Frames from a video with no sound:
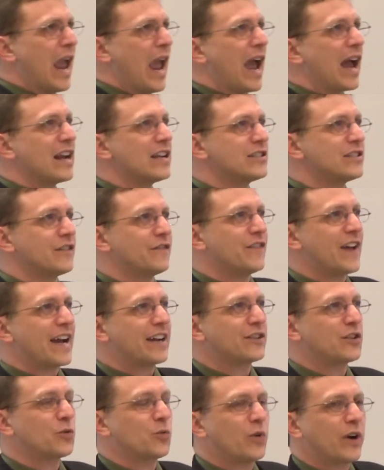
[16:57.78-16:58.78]
And it's a
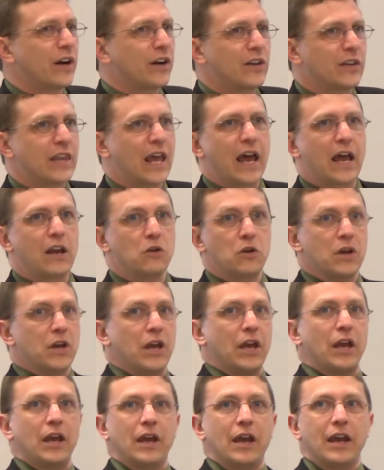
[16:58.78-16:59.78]
factor where that
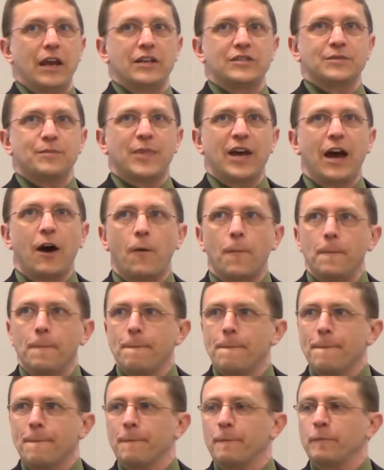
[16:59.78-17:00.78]
is about
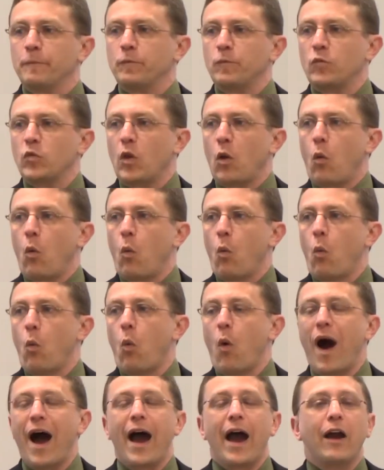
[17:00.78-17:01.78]

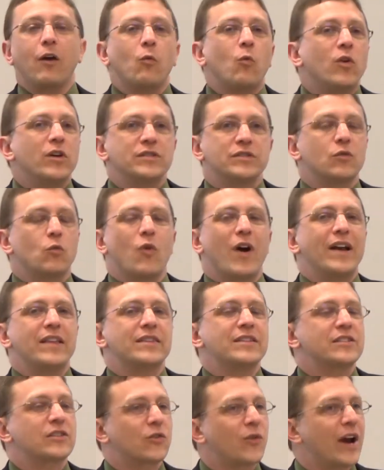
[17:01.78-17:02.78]
why was why
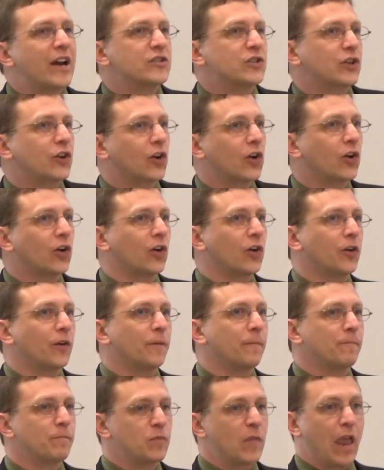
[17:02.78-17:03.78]
this crash occur?
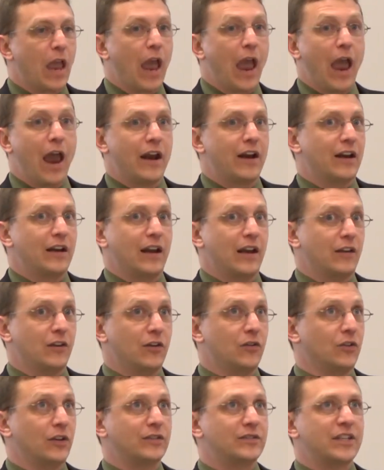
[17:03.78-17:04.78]
And it,
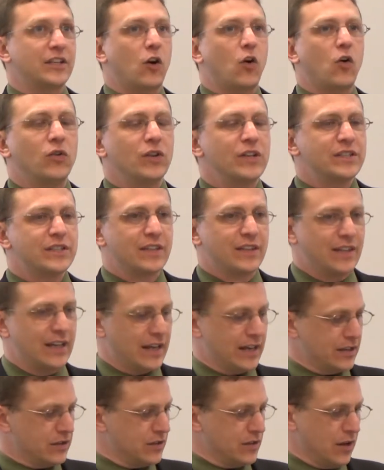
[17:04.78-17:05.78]
you'll see a list of
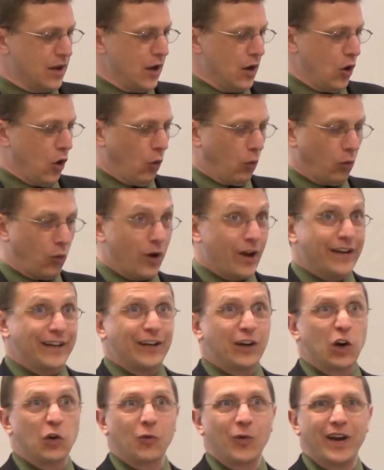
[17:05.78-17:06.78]
things:
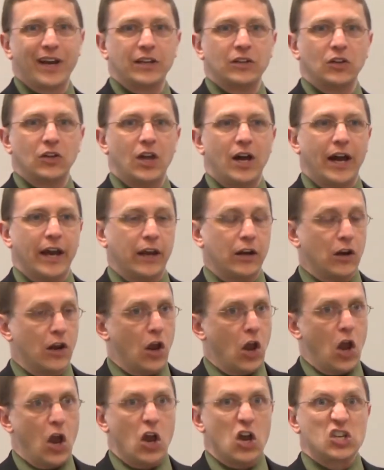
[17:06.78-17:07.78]
running a red light,
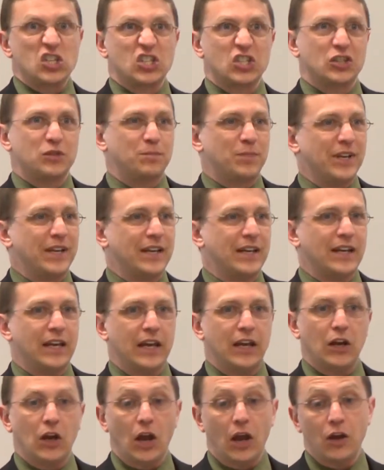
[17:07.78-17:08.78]

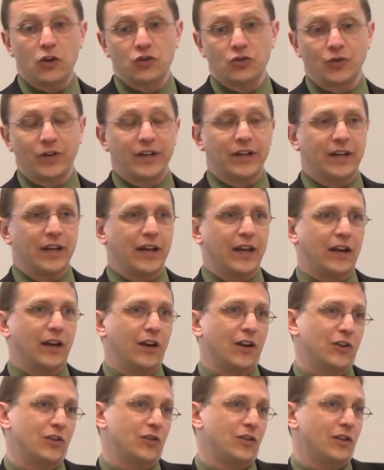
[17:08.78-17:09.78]
speeding,
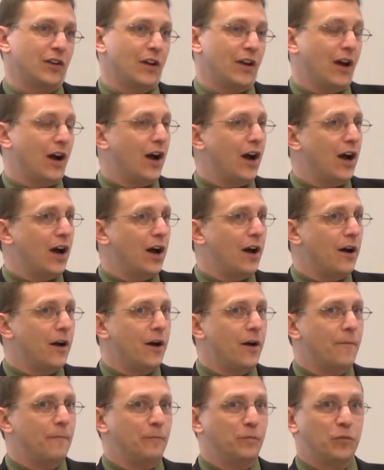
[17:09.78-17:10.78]
drinking,
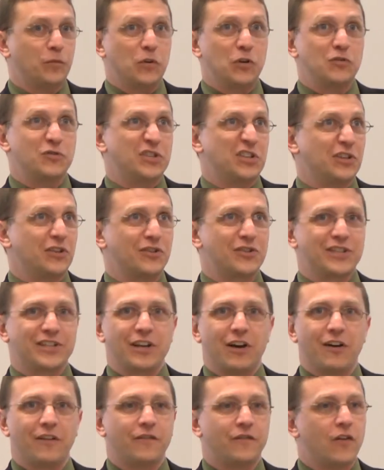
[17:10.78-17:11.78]
uh, using your
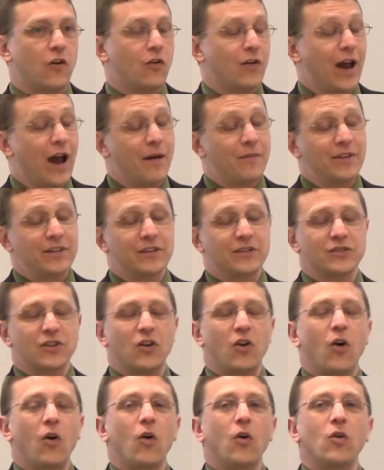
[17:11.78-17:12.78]
cell phone. I mean, there's a
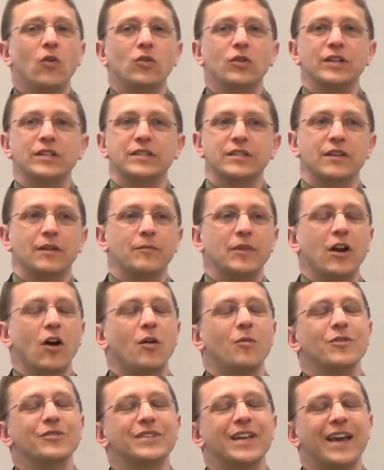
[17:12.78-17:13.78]
whole list of them, and
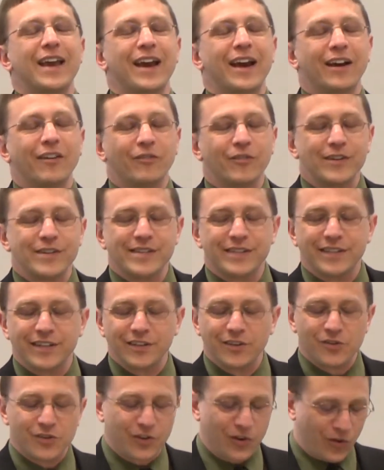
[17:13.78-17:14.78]
almost every
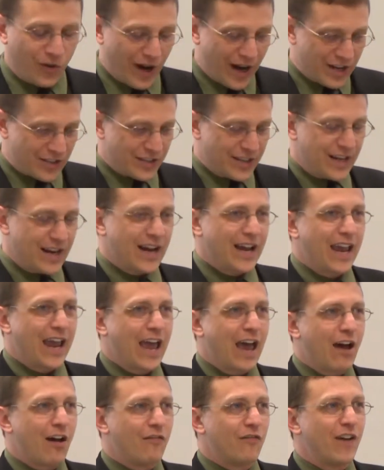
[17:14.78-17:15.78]
single crash that I
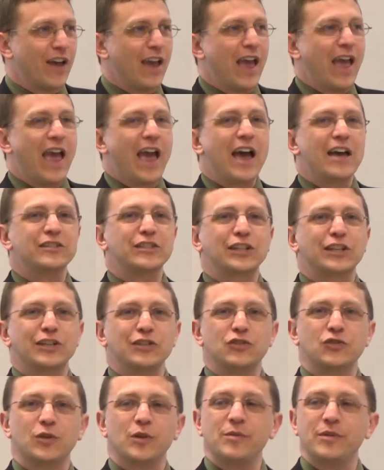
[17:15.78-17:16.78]
have has a
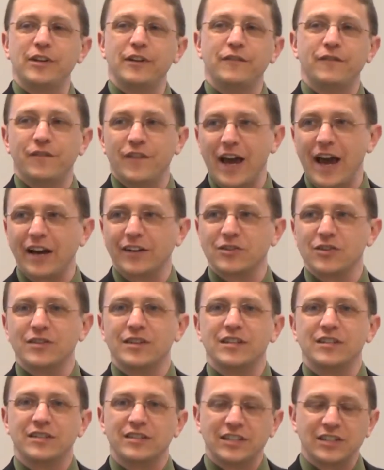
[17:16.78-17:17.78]
contributing factor
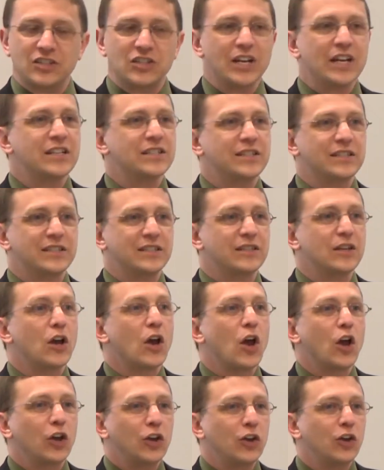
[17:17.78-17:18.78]
that suggests
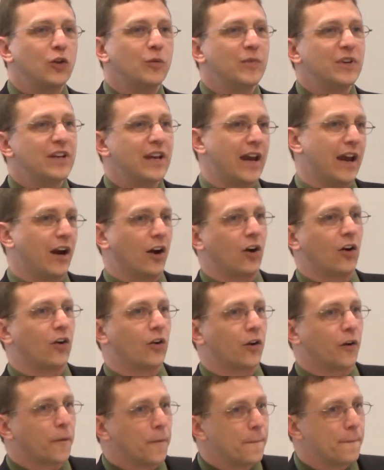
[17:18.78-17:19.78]
human
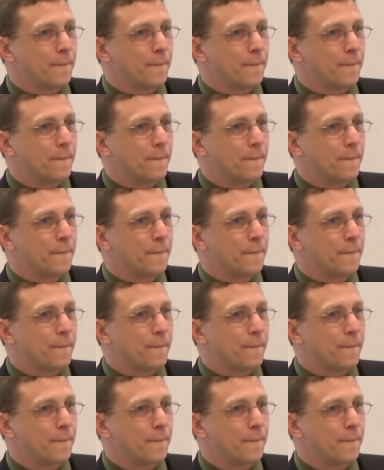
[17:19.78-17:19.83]
error.